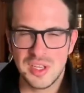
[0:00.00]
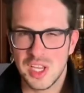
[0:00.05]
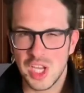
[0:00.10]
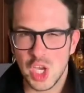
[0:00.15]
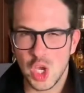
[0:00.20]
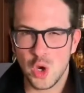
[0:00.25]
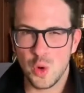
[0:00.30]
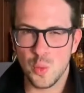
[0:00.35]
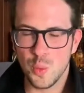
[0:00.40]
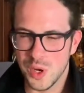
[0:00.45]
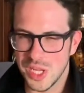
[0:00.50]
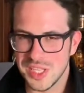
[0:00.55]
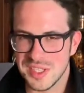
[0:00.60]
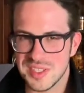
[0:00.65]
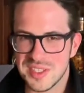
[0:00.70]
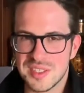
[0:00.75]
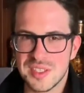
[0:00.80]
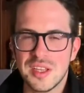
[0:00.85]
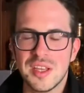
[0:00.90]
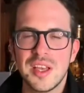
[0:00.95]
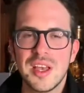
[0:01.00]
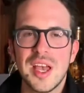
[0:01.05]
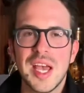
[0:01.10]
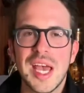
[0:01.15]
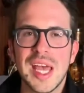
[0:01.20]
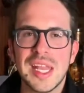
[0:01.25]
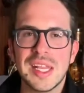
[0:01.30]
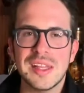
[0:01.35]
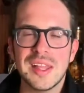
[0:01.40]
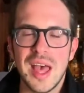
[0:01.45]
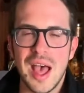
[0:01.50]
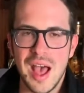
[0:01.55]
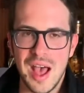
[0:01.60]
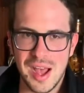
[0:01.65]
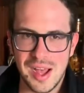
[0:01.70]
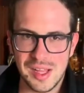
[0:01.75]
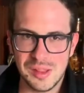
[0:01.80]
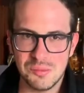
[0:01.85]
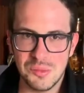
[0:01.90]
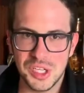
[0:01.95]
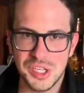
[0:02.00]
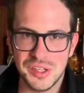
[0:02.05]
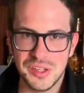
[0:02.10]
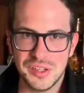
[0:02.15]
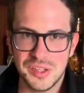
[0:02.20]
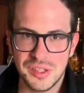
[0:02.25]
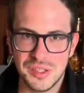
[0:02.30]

quince and almond.